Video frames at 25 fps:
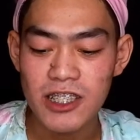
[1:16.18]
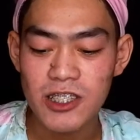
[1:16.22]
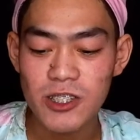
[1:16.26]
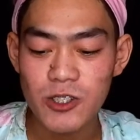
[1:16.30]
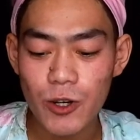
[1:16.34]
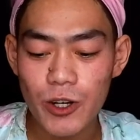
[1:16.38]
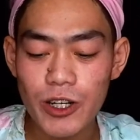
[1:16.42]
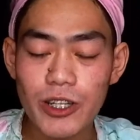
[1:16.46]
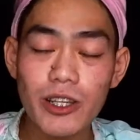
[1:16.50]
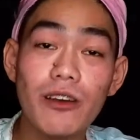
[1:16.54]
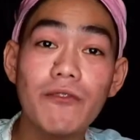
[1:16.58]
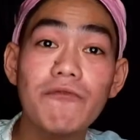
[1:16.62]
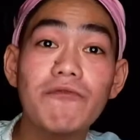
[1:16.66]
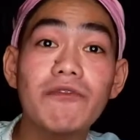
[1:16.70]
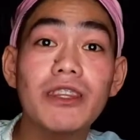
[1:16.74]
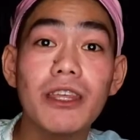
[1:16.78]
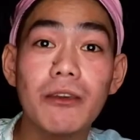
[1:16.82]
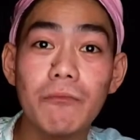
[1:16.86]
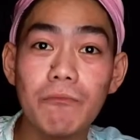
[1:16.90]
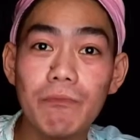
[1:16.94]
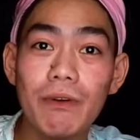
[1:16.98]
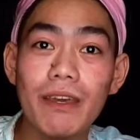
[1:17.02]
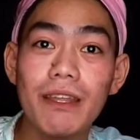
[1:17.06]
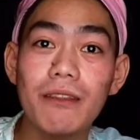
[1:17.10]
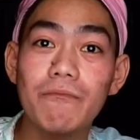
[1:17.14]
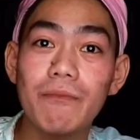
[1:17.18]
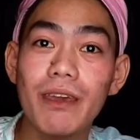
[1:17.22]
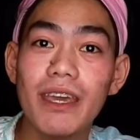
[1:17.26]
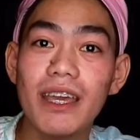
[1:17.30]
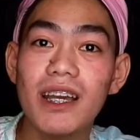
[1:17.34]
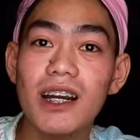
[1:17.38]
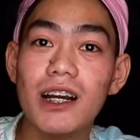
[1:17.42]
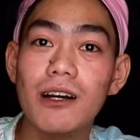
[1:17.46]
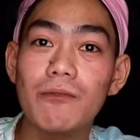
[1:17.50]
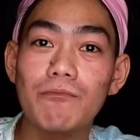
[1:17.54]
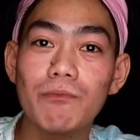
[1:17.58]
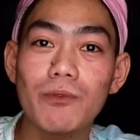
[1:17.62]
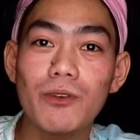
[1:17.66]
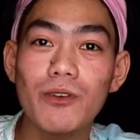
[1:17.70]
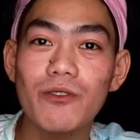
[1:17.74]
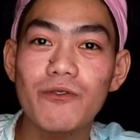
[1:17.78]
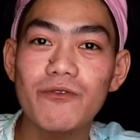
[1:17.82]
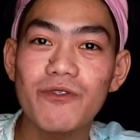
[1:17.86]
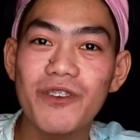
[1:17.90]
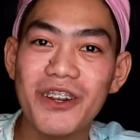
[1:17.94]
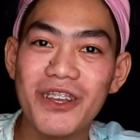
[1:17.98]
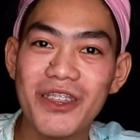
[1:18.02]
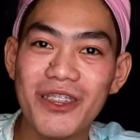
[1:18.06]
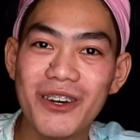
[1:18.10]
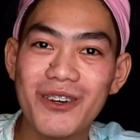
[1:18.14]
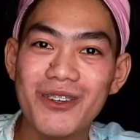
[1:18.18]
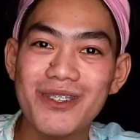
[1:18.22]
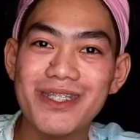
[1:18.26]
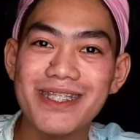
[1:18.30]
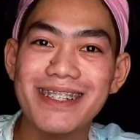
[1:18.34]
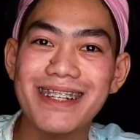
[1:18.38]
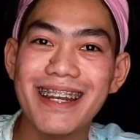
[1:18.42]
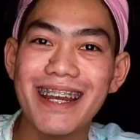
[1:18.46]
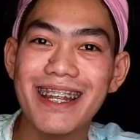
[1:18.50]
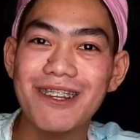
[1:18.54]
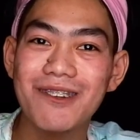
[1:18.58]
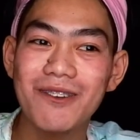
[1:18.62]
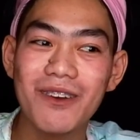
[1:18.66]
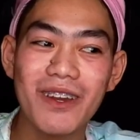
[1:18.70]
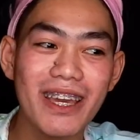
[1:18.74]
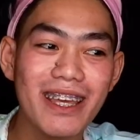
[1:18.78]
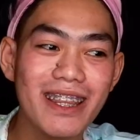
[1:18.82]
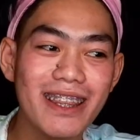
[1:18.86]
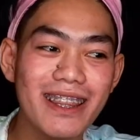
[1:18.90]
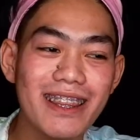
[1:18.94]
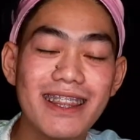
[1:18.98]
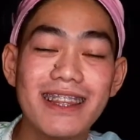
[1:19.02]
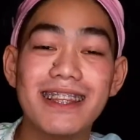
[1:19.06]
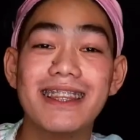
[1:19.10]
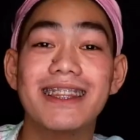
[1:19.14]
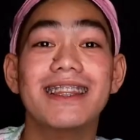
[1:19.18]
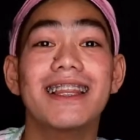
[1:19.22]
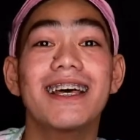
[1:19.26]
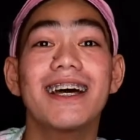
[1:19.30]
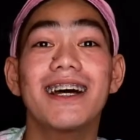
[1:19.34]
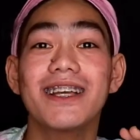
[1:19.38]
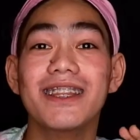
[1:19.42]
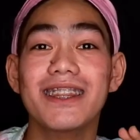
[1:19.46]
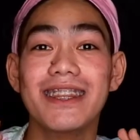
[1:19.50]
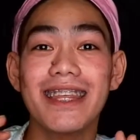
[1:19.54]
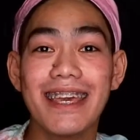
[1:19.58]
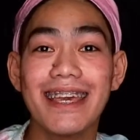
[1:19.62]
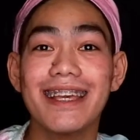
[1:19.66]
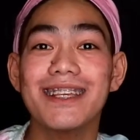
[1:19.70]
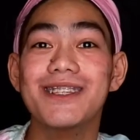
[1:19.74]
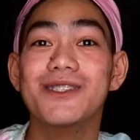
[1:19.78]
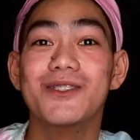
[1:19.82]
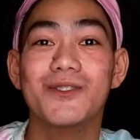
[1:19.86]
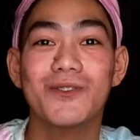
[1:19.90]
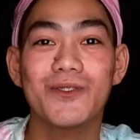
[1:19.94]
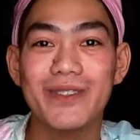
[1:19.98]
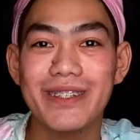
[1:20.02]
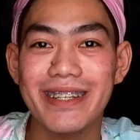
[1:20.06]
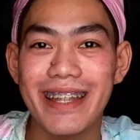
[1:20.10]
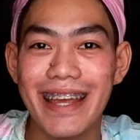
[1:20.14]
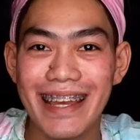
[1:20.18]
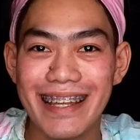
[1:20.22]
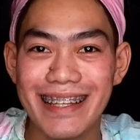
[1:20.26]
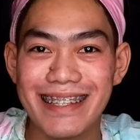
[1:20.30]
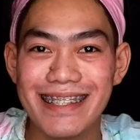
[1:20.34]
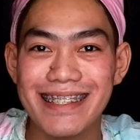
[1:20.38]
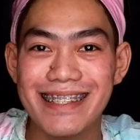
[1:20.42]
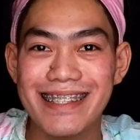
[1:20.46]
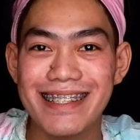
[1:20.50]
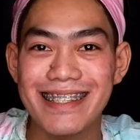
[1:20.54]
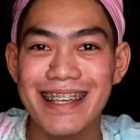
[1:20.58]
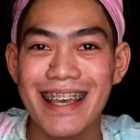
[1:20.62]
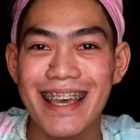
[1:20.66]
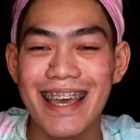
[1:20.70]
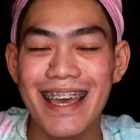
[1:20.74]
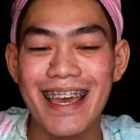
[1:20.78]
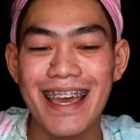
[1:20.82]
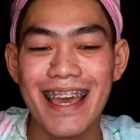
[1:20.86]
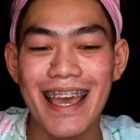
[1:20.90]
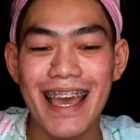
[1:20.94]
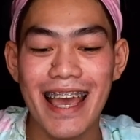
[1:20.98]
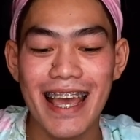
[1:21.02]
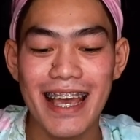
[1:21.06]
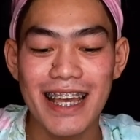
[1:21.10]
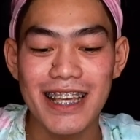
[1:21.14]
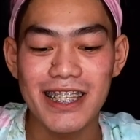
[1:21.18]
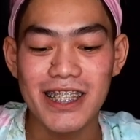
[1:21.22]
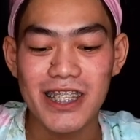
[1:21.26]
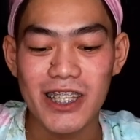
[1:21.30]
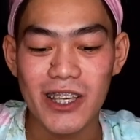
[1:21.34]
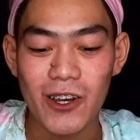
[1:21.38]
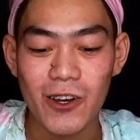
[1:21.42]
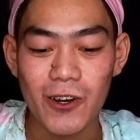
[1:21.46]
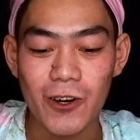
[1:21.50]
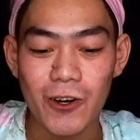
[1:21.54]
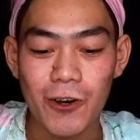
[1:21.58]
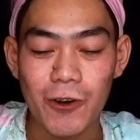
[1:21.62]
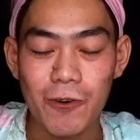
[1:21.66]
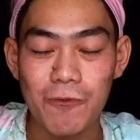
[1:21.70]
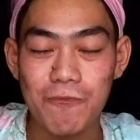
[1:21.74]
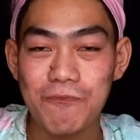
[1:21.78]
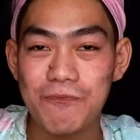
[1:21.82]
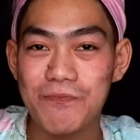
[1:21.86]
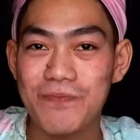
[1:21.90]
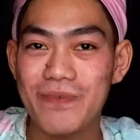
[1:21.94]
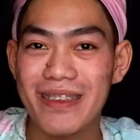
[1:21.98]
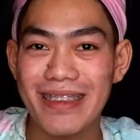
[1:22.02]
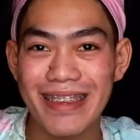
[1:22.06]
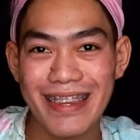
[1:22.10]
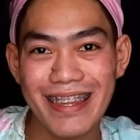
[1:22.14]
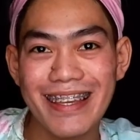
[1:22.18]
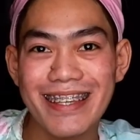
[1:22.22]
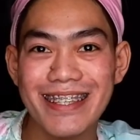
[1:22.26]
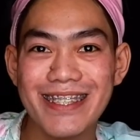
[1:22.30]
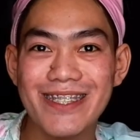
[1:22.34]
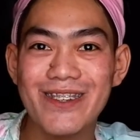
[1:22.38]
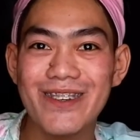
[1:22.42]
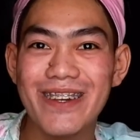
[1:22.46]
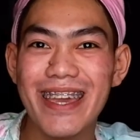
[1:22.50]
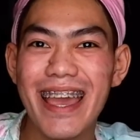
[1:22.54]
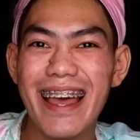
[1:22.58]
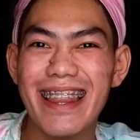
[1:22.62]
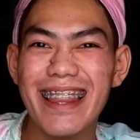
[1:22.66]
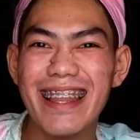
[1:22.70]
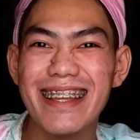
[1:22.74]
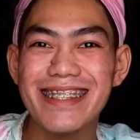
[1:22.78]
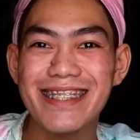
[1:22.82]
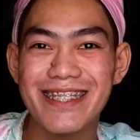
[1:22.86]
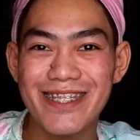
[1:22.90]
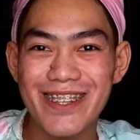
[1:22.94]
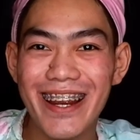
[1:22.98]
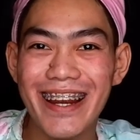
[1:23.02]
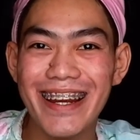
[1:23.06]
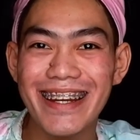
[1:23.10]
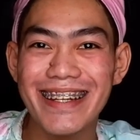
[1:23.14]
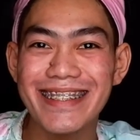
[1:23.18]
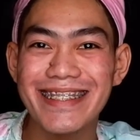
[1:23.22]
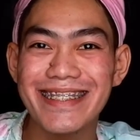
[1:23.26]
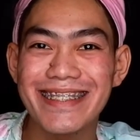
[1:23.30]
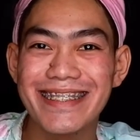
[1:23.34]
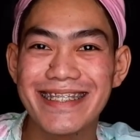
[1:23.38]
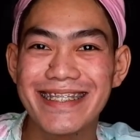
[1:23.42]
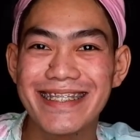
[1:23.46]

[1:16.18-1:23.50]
sort of tipid makeup look for those graduate teen students. So yeah, let's start.